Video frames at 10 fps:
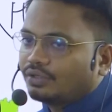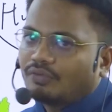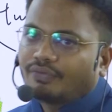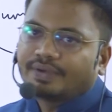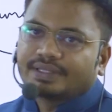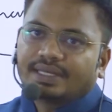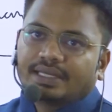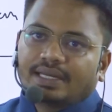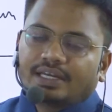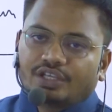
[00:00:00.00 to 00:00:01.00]
of
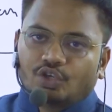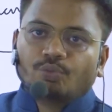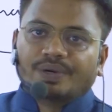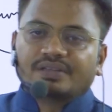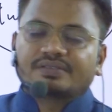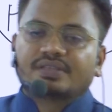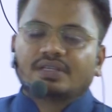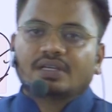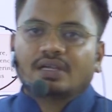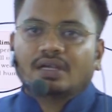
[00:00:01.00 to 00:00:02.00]
weathering and humus,
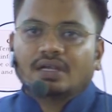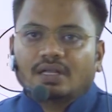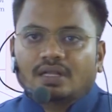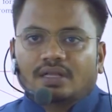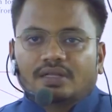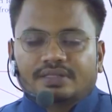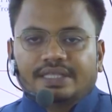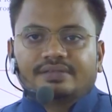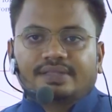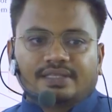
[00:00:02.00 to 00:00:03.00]

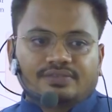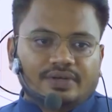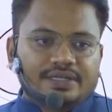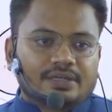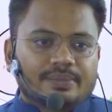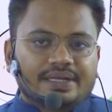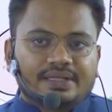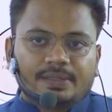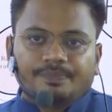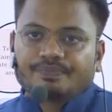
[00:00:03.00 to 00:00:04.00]
these things will determine
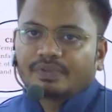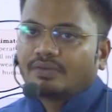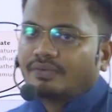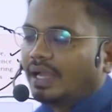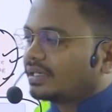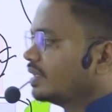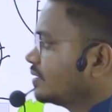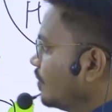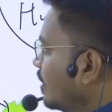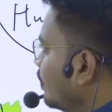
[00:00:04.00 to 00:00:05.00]
the factors for